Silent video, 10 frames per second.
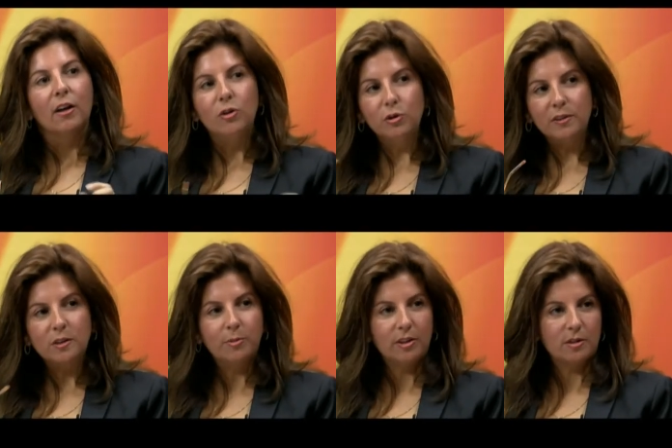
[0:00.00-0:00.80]
You've
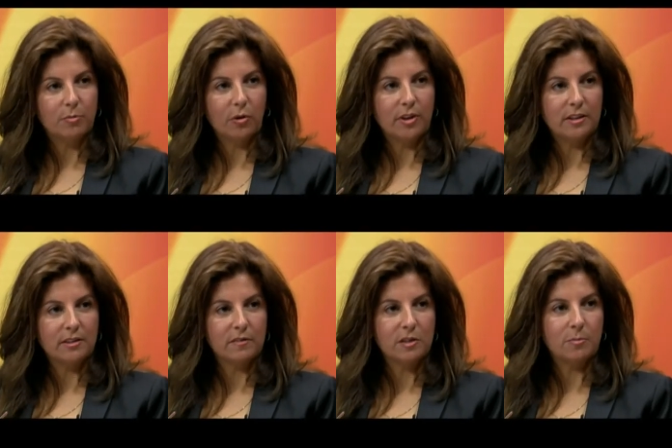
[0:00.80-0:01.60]
experienced both
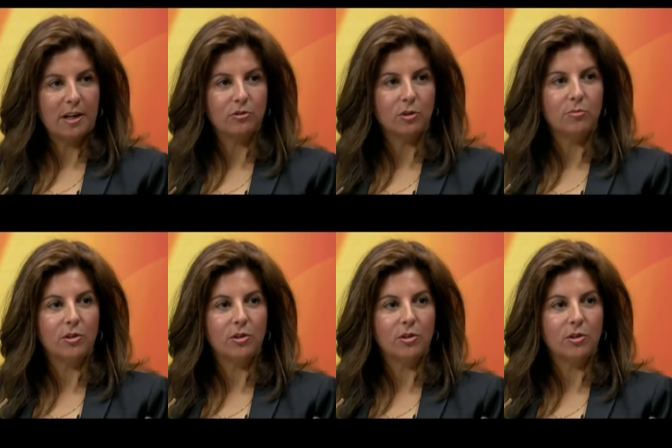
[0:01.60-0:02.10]
ends of the spectrum.